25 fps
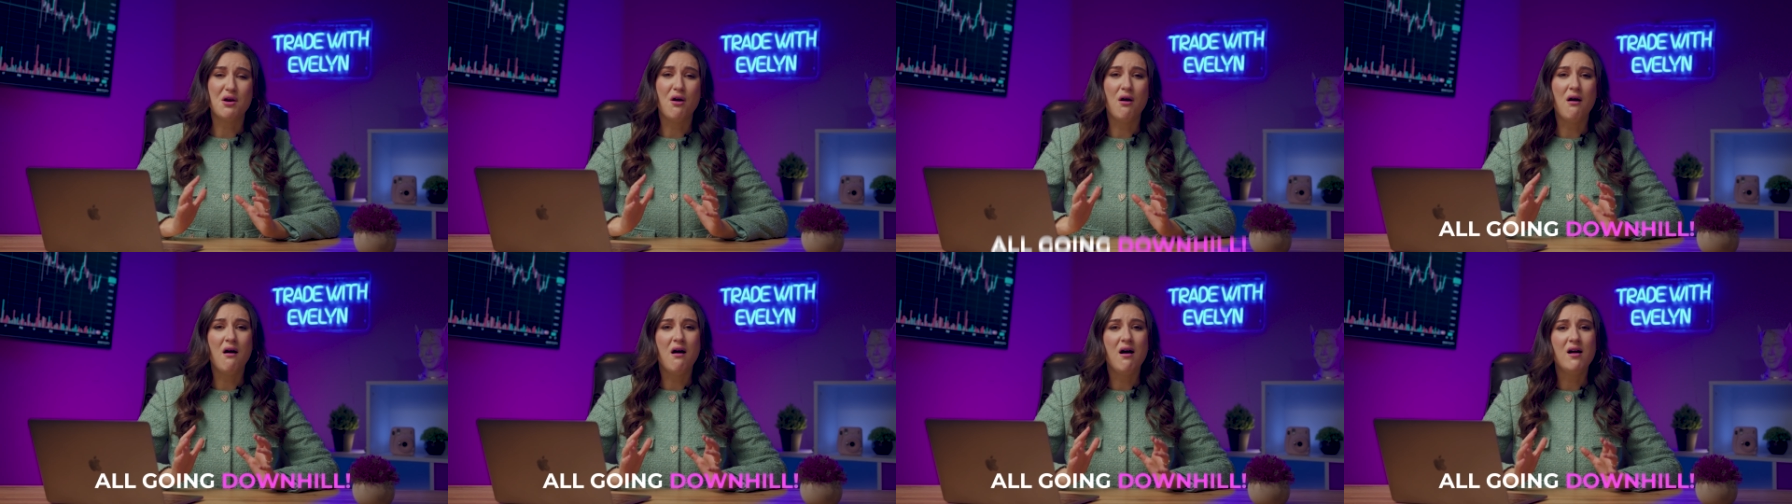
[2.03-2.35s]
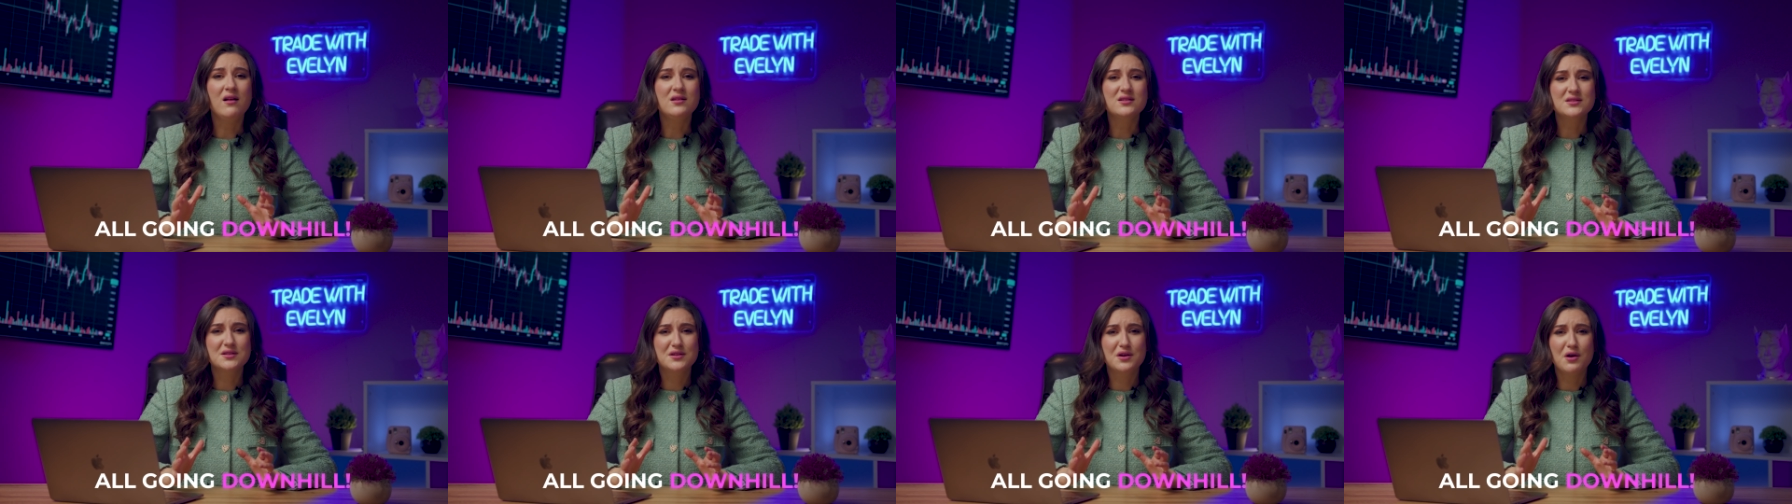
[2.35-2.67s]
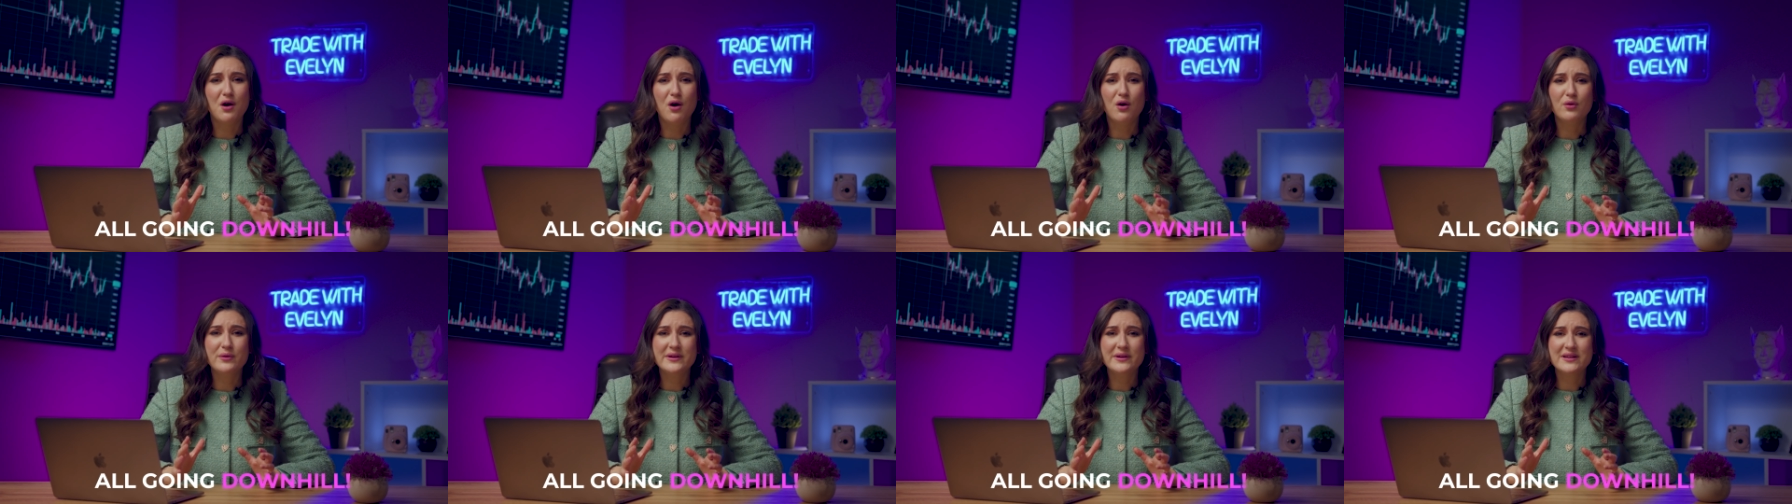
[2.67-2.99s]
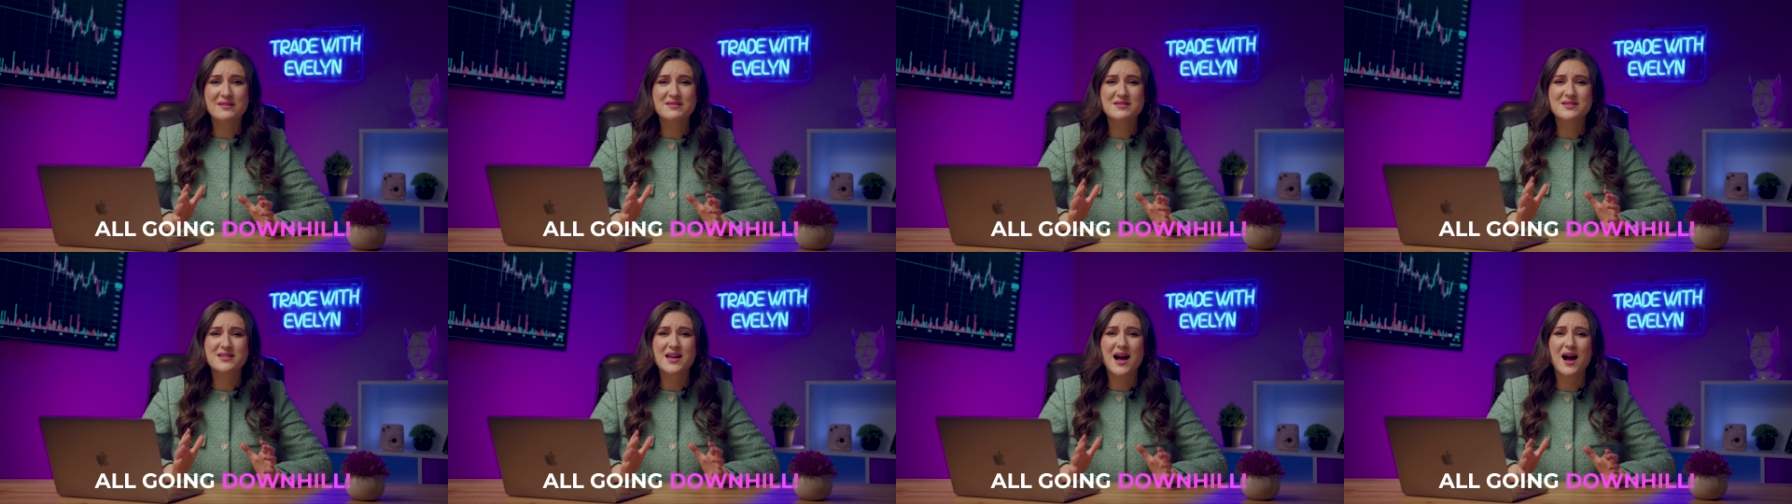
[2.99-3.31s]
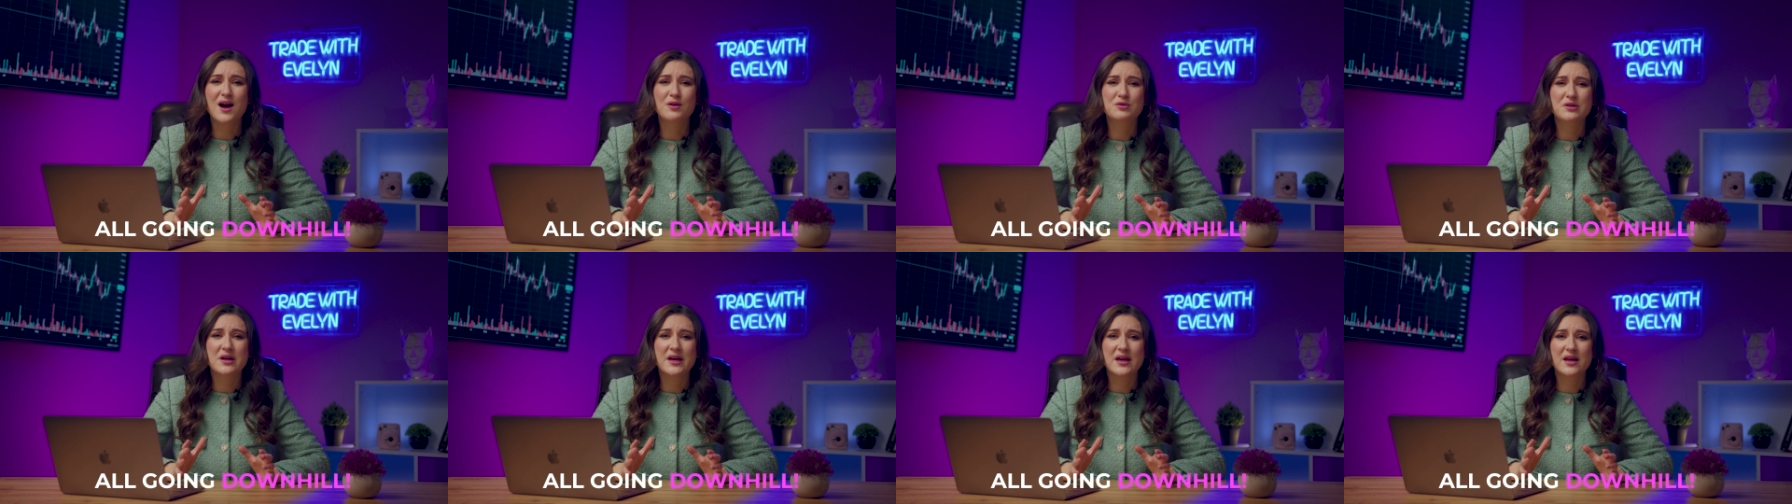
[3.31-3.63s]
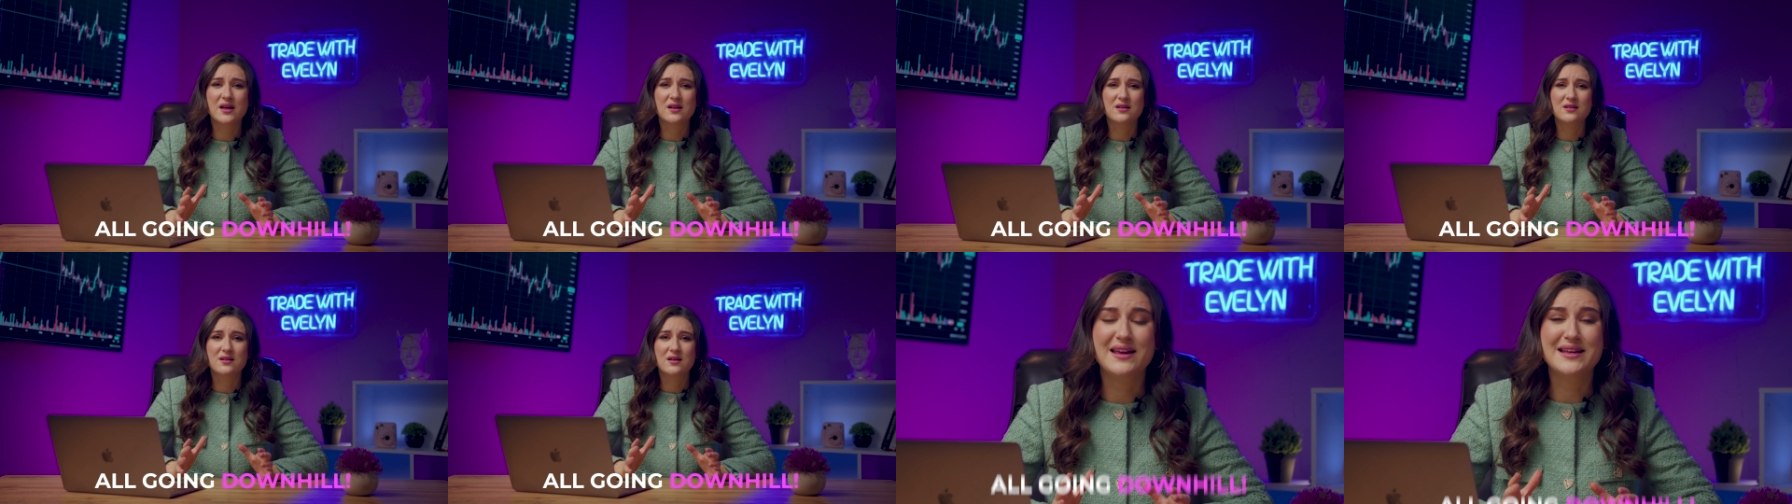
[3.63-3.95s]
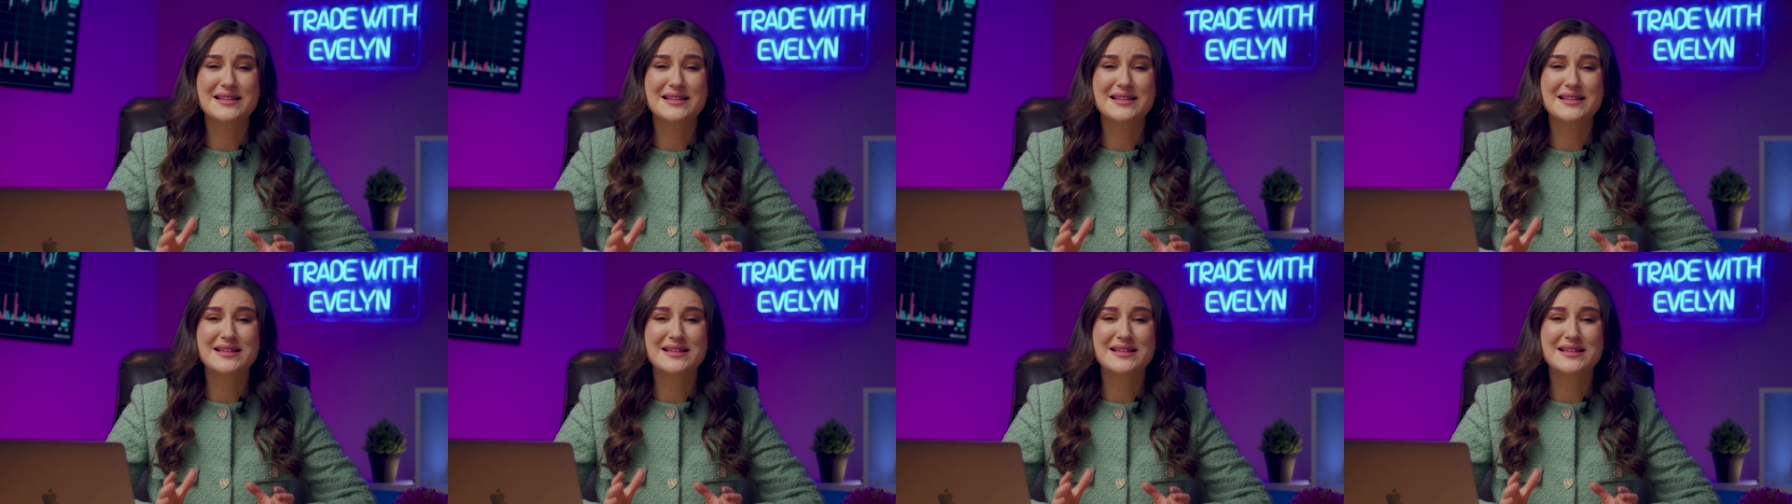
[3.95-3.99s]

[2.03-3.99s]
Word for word: all going downhill.